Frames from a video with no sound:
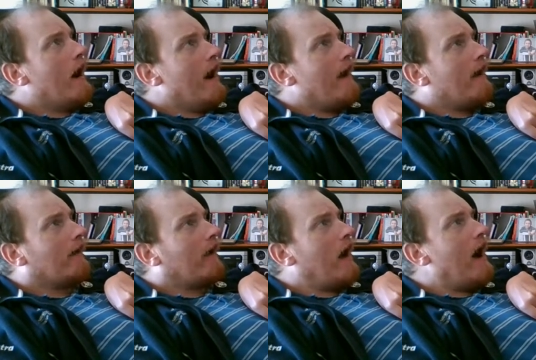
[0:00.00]

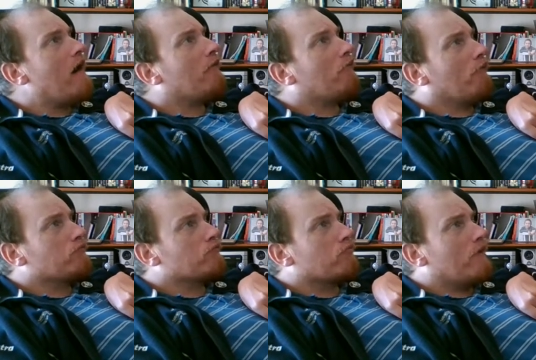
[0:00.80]
a car
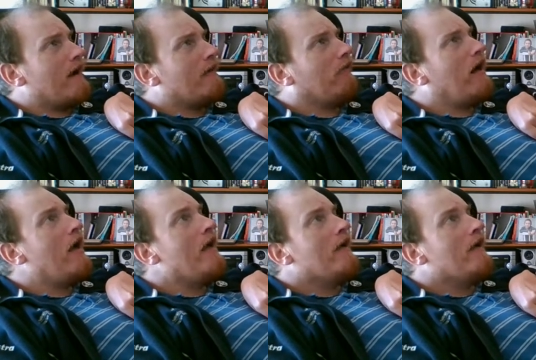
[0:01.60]
or trailer